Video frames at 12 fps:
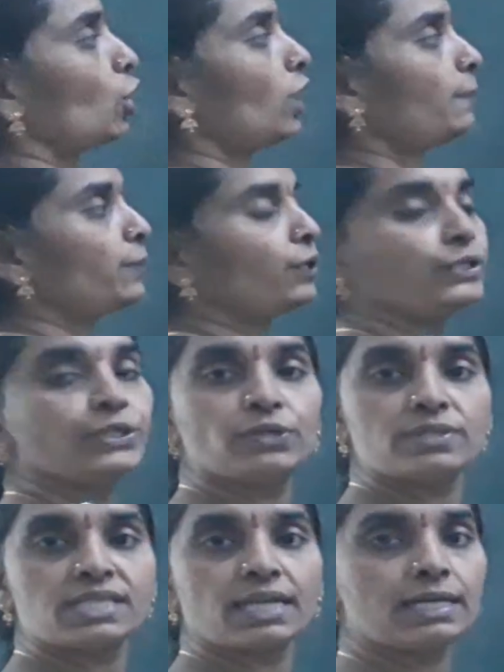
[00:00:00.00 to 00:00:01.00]
are
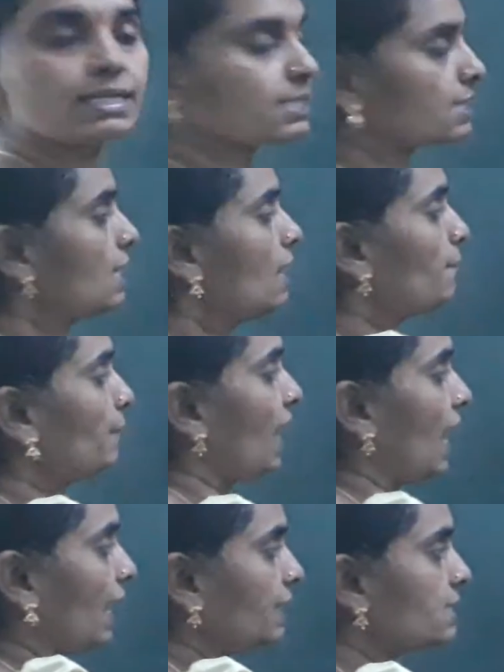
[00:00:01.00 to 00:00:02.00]
producers?
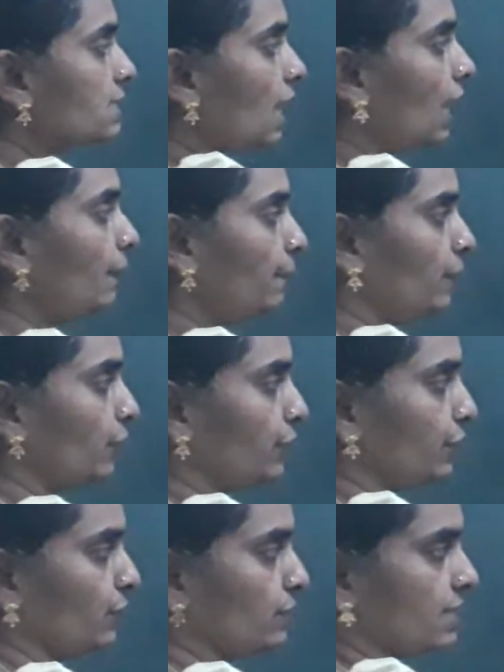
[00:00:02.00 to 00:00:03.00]
Plants are
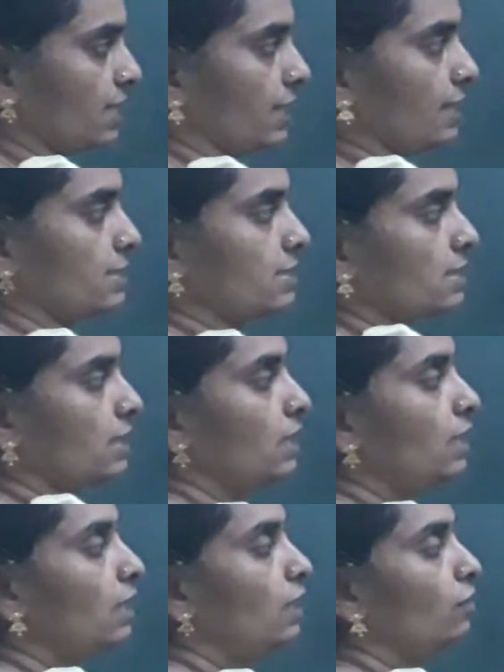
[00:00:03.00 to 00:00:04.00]
producers.
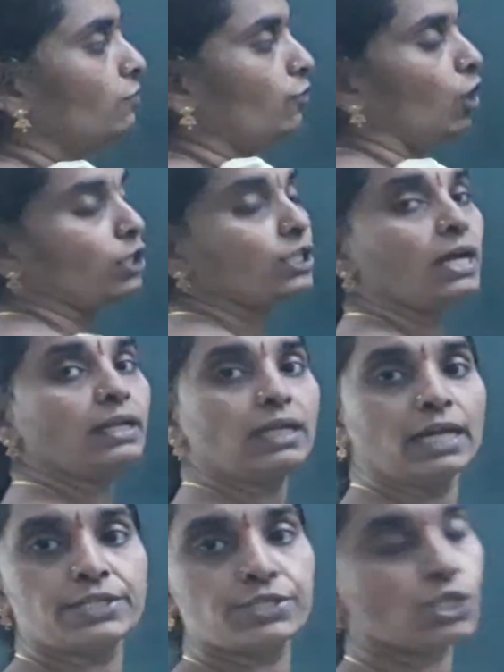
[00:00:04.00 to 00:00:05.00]
What are
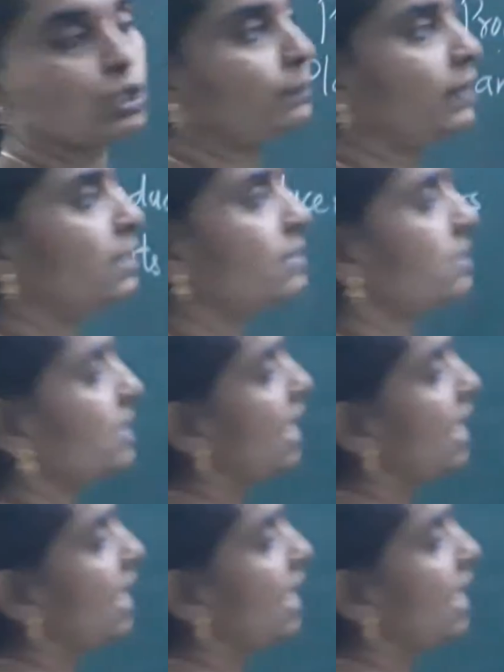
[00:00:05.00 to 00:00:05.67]
consumers?